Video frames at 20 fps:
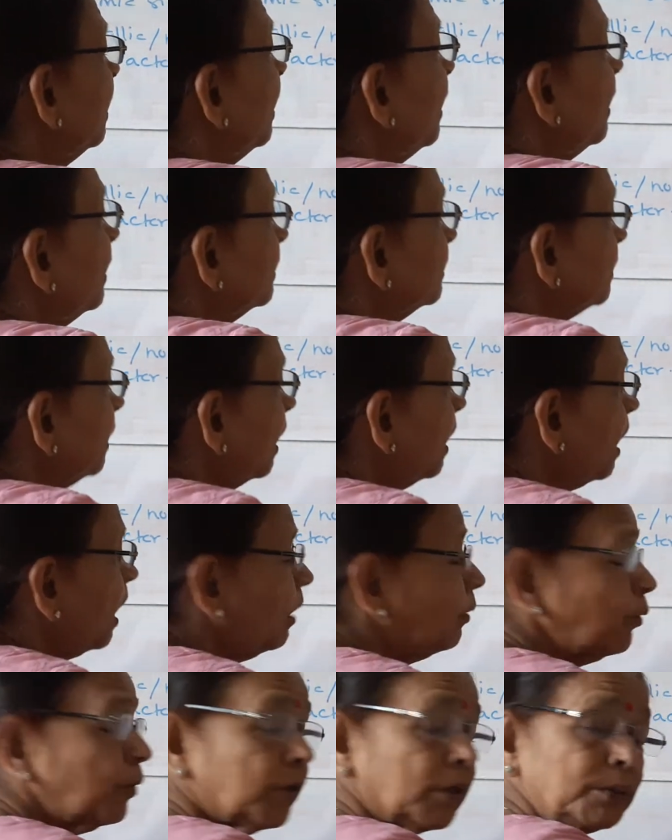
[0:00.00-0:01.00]
and the
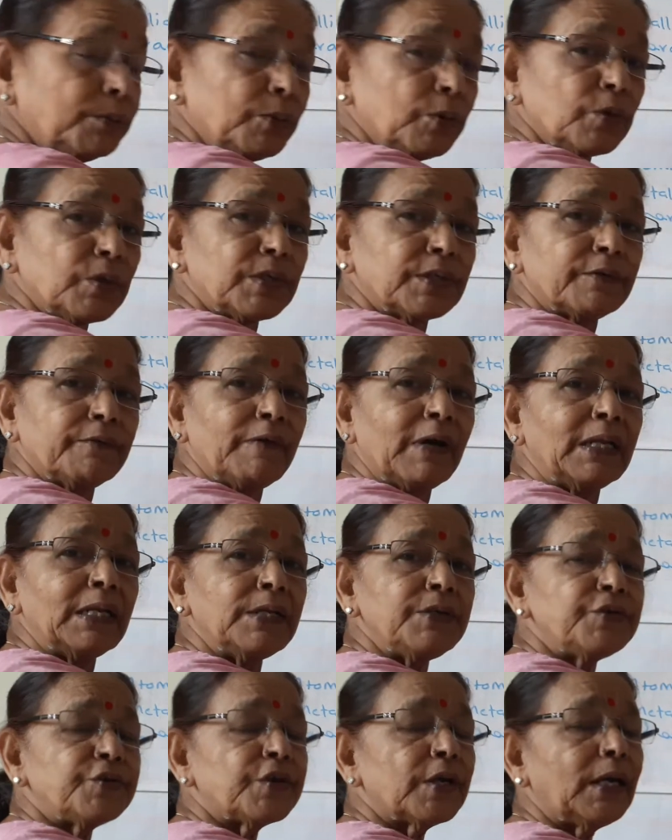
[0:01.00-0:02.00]
outermost
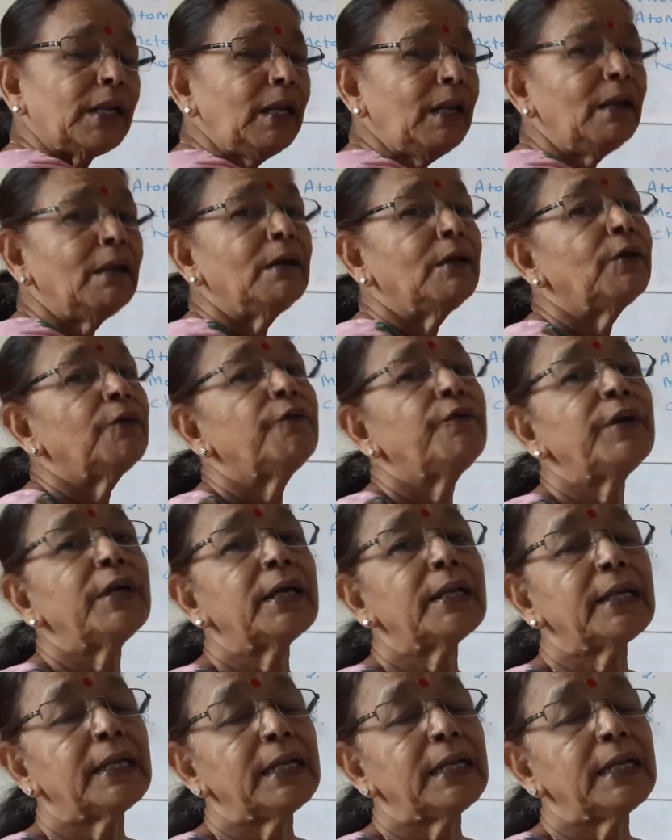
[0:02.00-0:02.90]
valence shell where